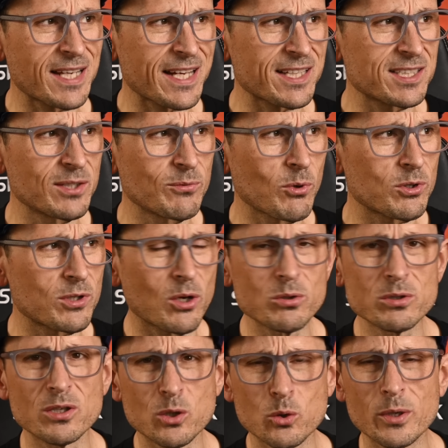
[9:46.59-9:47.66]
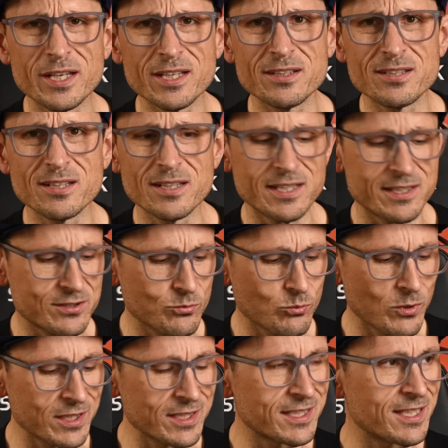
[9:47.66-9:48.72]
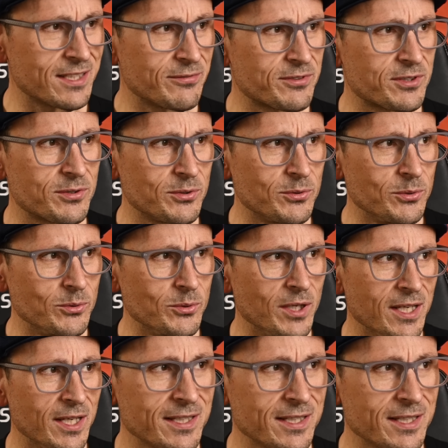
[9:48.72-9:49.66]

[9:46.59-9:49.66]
actually wrote a whole lot quicker to this relative to